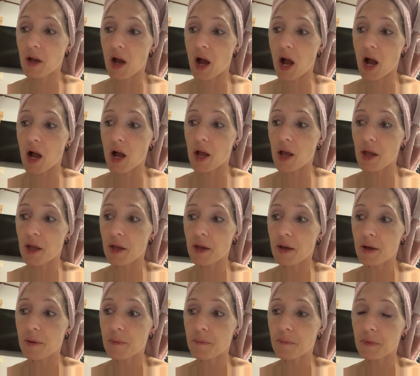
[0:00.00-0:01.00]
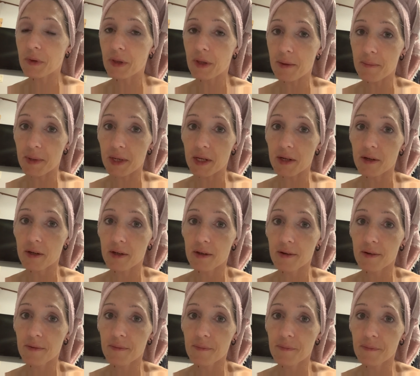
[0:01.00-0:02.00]
I am limited.
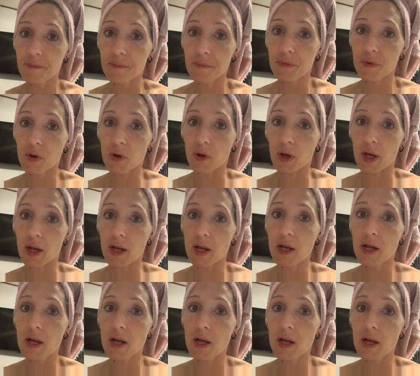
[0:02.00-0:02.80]
Okay,